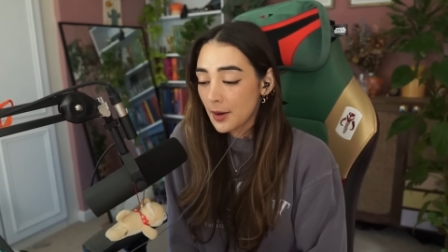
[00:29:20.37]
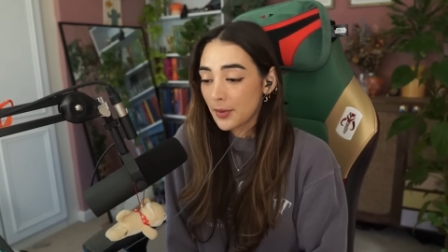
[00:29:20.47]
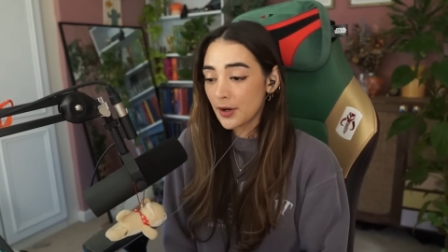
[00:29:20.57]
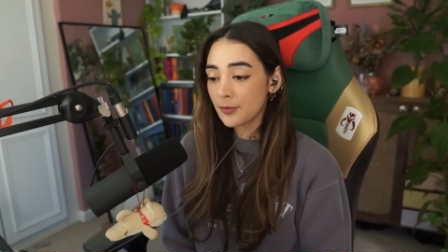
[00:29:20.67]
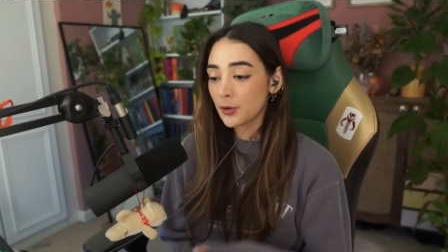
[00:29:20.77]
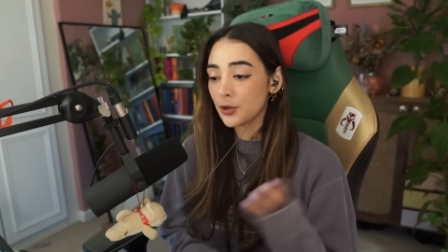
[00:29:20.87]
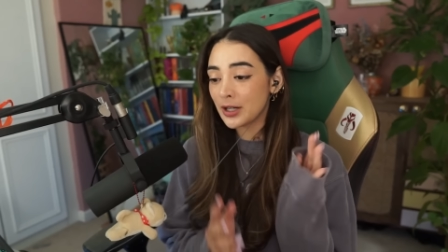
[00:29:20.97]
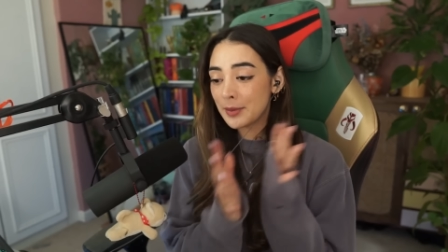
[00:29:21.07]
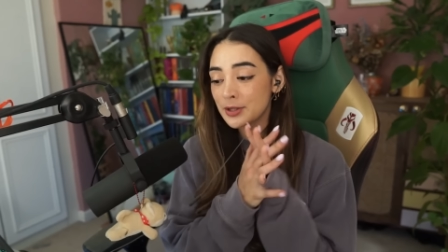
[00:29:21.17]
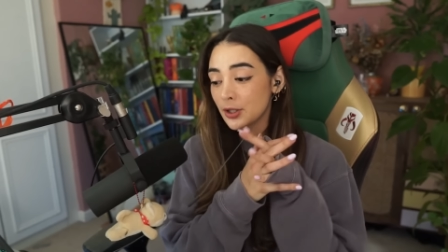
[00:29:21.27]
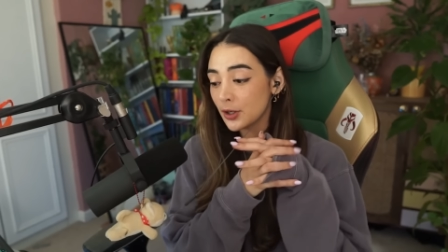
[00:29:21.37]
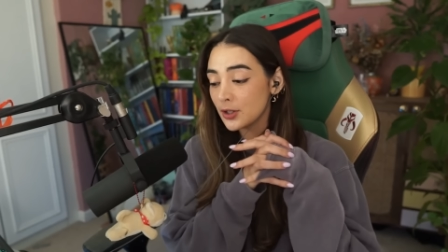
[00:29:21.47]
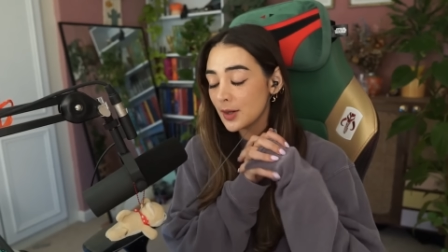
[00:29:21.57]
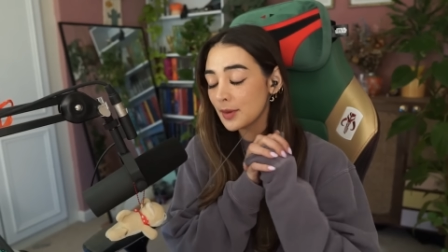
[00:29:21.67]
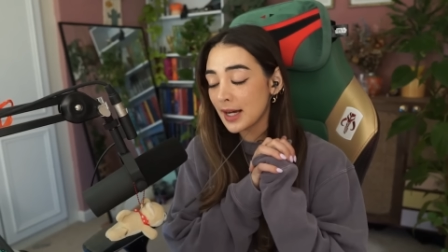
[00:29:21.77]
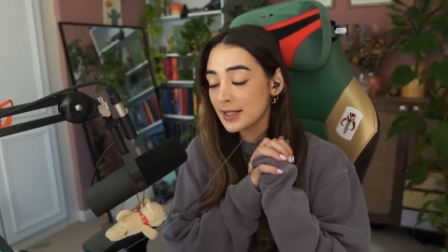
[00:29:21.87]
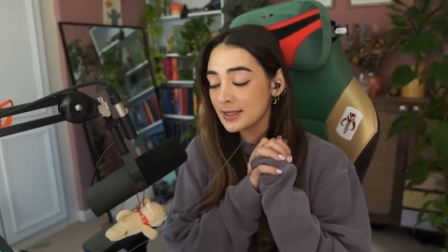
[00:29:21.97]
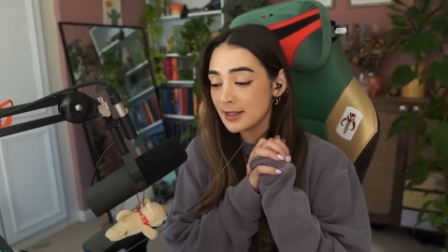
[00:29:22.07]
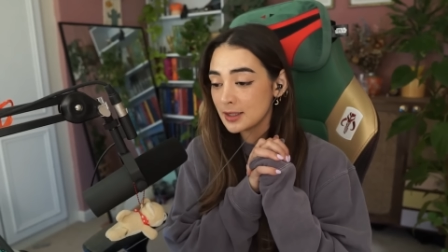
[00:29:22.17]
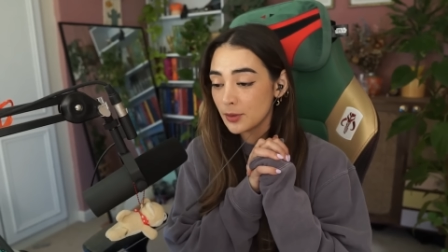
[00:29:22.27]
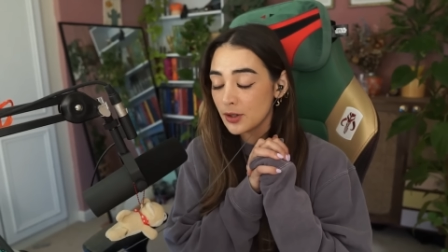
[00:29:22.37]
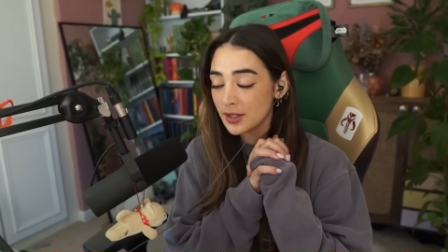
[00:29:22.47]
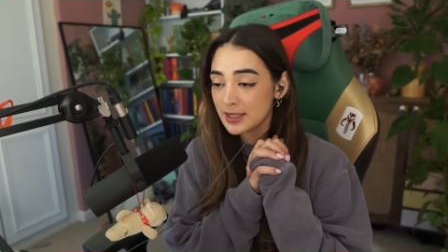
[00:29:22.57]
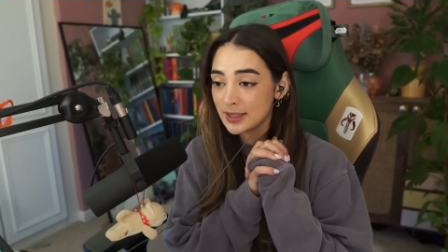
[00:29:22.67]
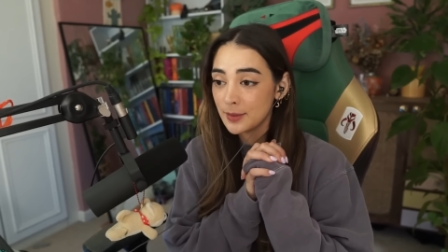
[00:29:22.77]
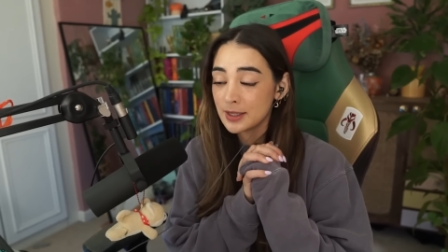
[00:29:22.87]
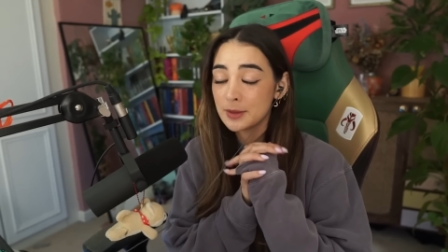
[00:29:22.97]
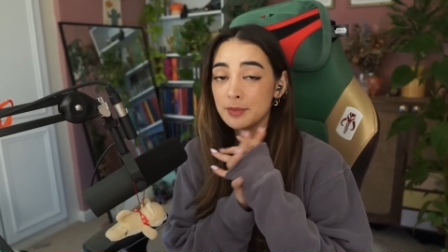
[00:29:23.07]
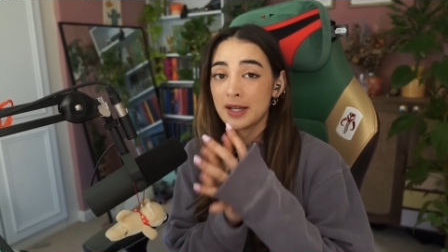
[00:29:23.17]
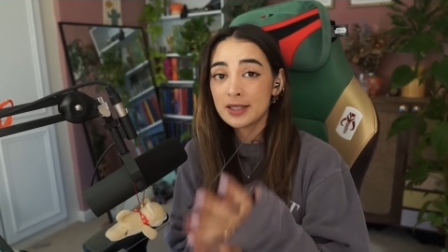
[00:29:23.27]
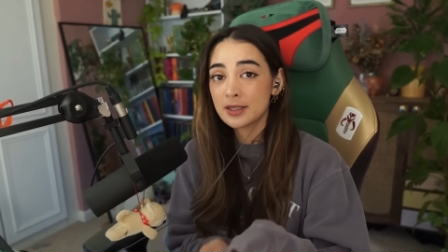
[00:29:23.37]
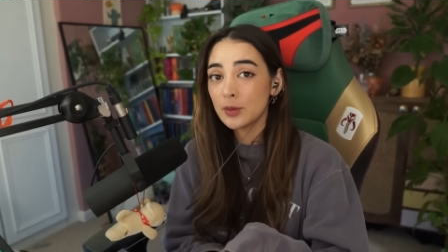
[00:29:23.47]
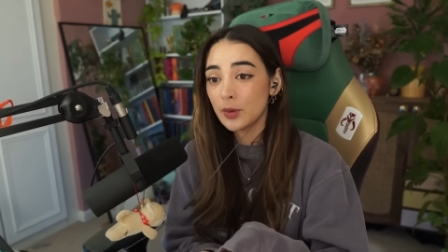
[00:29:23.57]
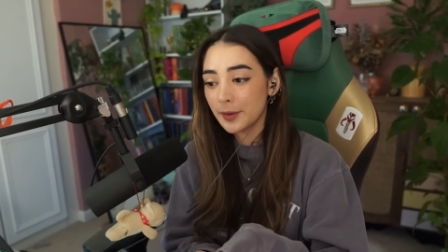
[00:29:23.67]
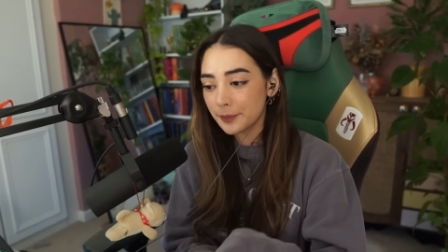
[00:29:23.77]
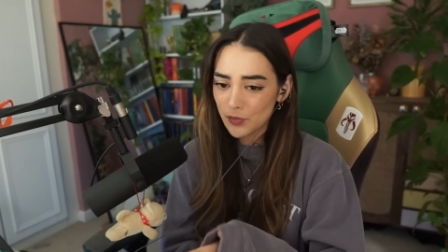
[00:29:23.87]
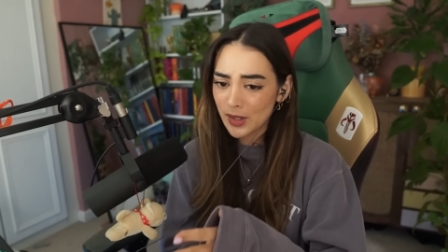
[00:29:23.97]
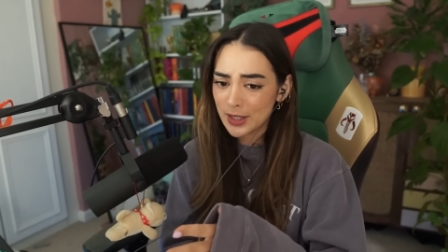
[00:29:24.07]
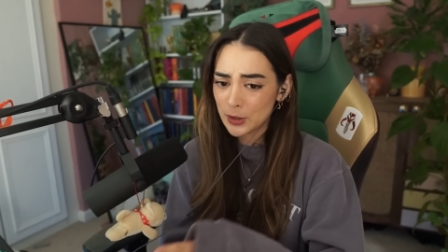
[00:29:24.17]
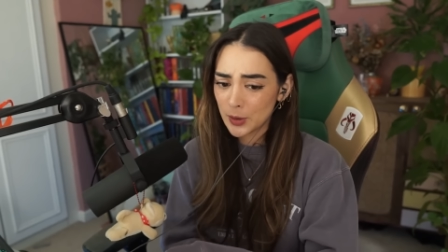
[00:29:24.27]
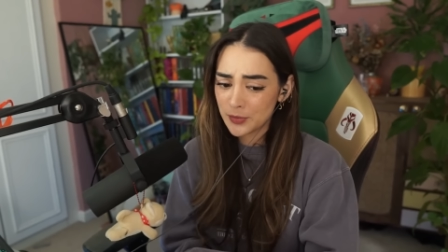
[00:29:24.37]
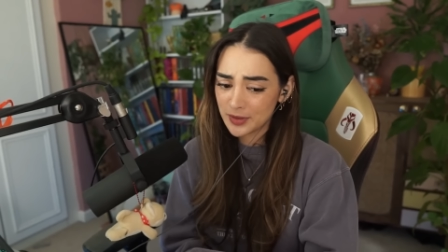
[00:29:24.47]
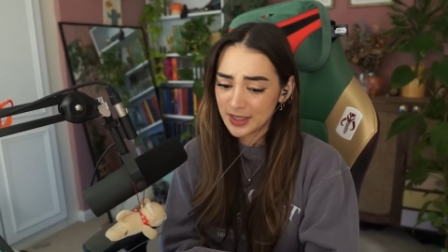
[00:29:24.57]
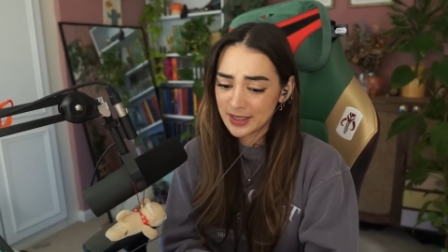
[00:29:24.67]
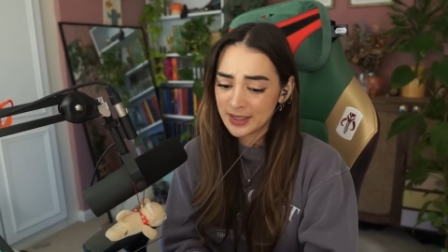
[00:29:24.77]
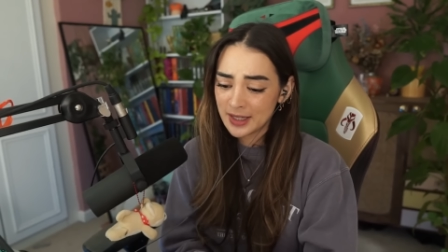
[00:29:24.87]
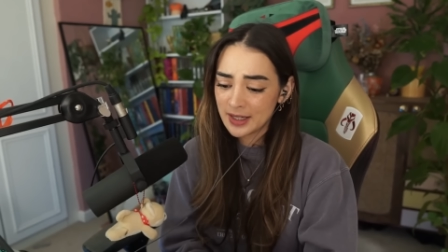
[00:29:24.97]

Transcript: But overall, good episode. I'm glad Sea Smoke, it seems, has picked someone. And hopefully